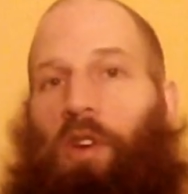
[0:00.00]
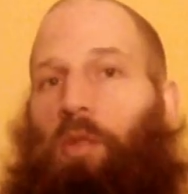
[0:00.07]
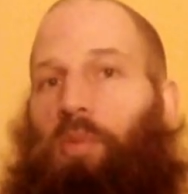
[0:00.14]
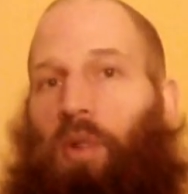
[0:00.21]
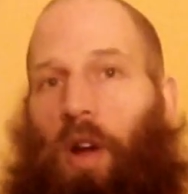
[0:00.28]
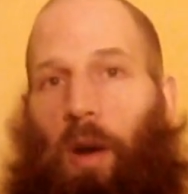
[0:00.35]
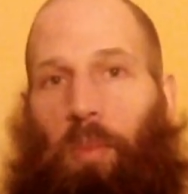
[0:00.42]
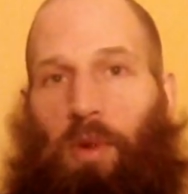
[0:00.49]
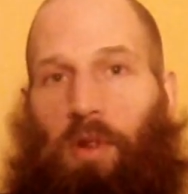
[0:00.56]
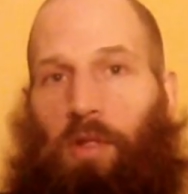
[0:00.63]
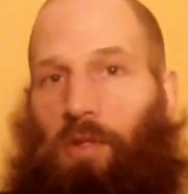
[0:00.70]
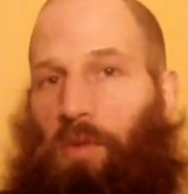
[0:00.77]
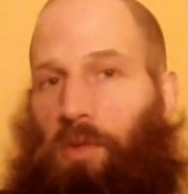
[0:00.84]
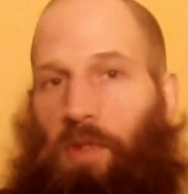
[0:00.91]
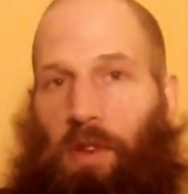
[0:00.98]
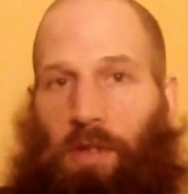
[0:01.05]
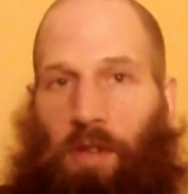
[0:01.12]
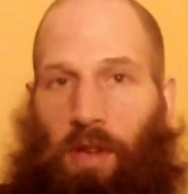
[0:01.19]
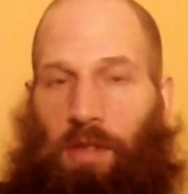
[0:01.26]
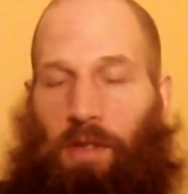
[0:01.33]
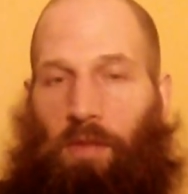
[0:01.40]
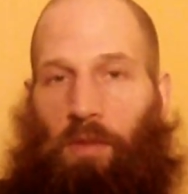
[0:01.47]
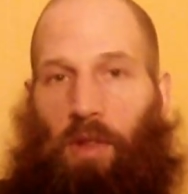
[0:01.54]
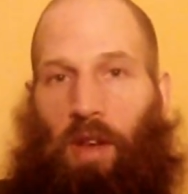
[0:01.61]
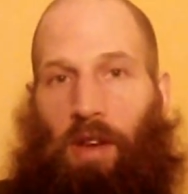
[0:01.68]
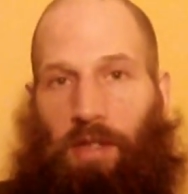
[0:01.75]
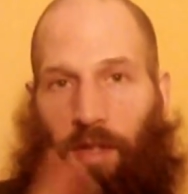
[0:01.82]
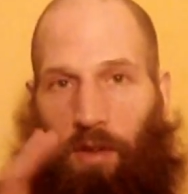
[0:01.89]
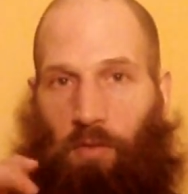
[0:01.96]
their property through things like civil
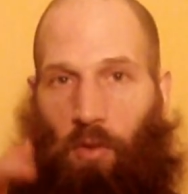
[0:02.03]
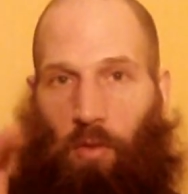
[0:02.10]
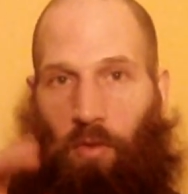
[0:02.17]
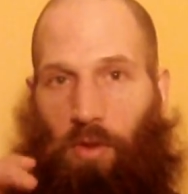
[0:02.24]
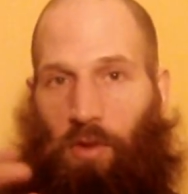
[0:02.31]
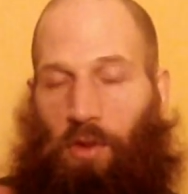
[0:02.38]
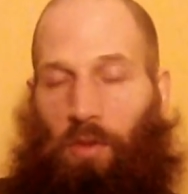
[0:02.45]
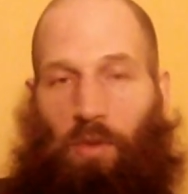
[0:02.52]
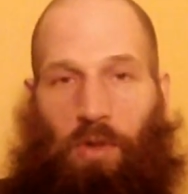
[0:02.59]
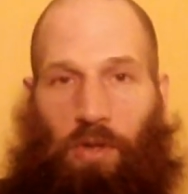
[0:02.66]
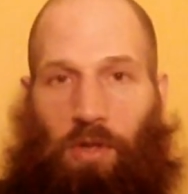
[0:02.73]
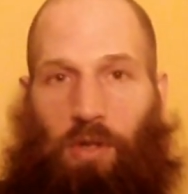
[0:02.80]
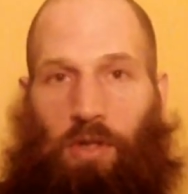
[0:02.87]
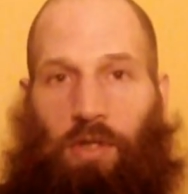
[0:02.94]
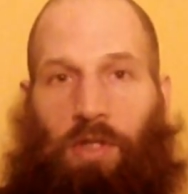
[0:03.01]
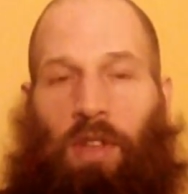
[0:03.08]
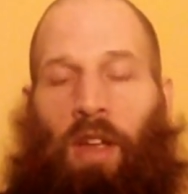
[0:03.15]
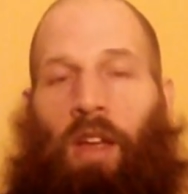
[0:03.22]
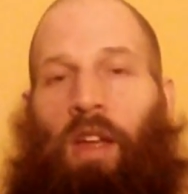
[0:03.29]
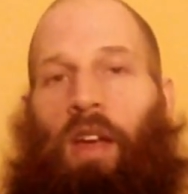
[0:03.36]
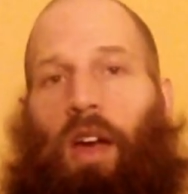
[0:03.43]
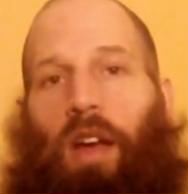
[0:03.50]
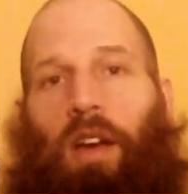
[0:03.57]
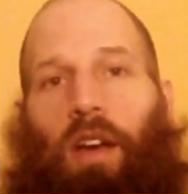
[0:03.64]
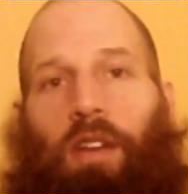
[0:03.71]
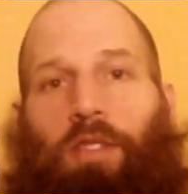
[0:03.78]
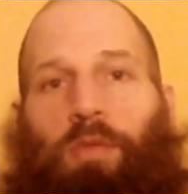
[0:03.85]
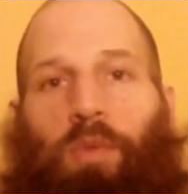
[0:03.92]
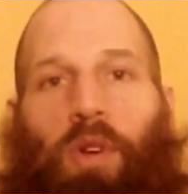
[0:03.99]
asset forfeiture, which is just a
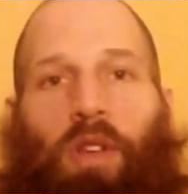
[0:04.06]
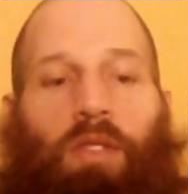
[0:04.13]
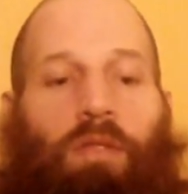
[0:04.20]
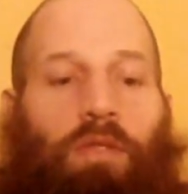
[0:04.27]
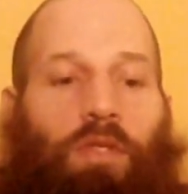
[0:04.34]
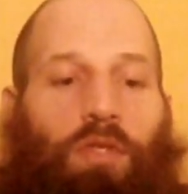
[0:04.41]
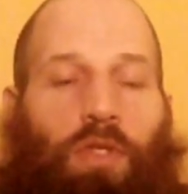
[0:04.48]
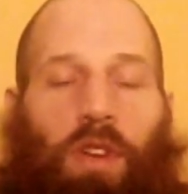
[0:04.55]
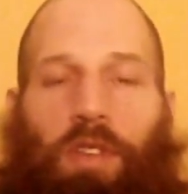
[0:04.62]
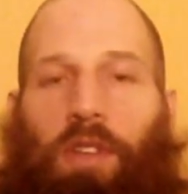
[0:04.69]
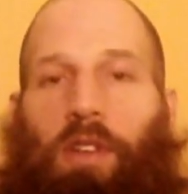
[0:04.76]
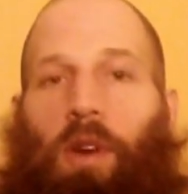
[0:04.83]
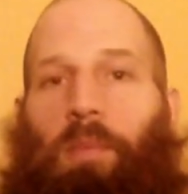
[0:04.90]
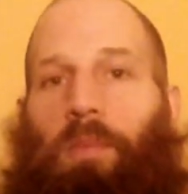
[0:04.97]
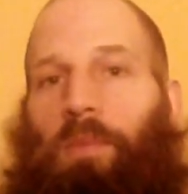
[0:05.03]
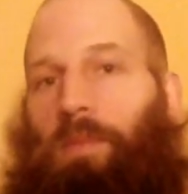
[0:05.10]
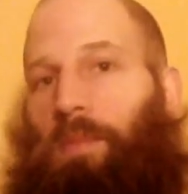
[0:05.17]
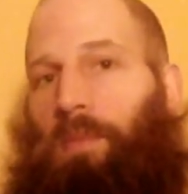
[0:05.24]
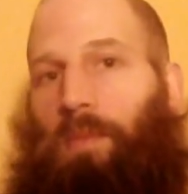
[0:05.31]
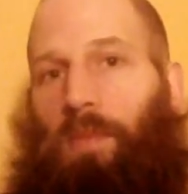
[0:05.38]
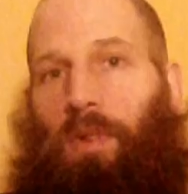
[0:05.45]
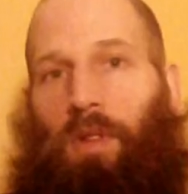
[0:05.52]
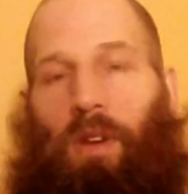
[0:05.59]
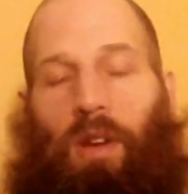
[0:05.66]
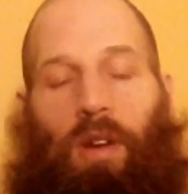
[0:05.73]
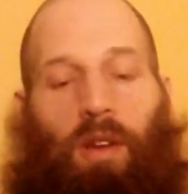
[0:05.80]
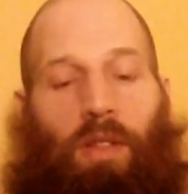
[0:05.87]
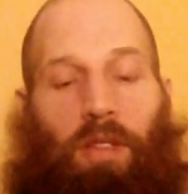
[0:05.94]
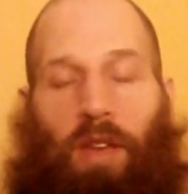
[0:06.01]
nice way of dressing up
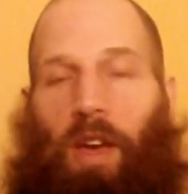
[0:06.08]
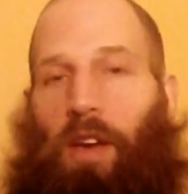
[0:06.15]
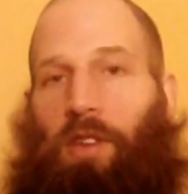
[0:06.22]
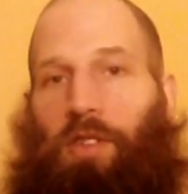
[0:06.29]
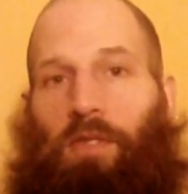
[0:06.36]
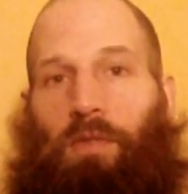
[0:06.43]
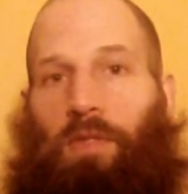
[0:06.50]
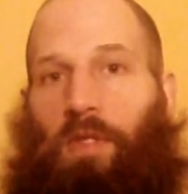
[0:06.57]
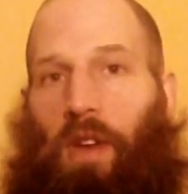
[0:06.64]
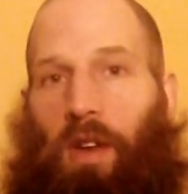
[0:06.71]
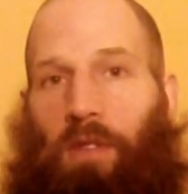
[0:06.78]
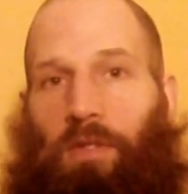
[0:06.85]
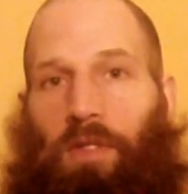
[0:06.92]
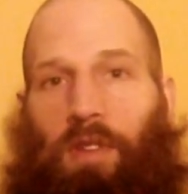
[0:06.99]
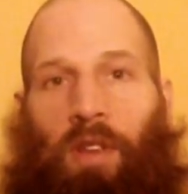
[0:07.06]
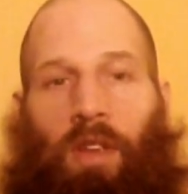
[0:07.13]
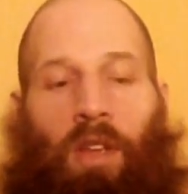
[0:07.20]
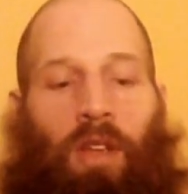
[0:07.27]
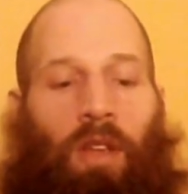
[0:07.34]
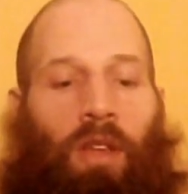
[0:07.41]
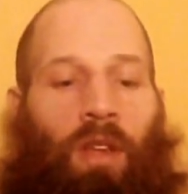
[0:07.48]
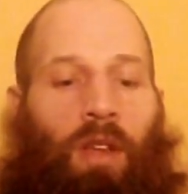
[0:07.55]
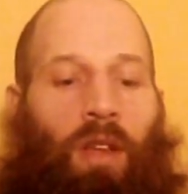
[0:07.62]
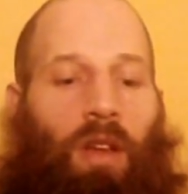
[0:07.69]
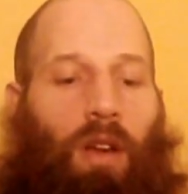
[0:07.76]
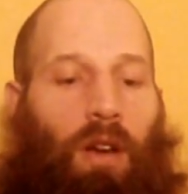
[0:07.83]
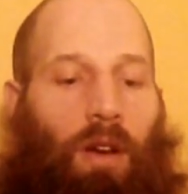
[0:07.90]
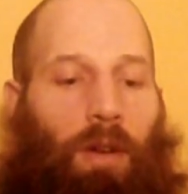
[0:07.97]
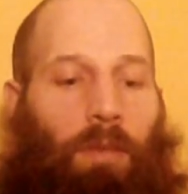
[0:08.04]
uh, the action of theft.
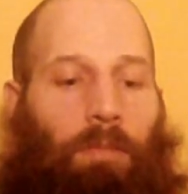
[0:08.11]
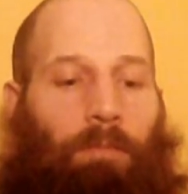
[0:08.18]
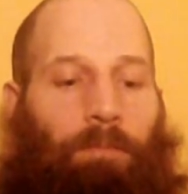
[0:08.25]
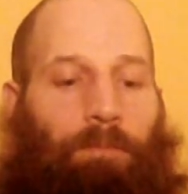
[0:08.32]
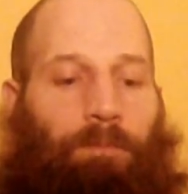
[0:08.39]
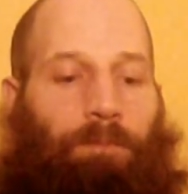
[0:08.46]
Um,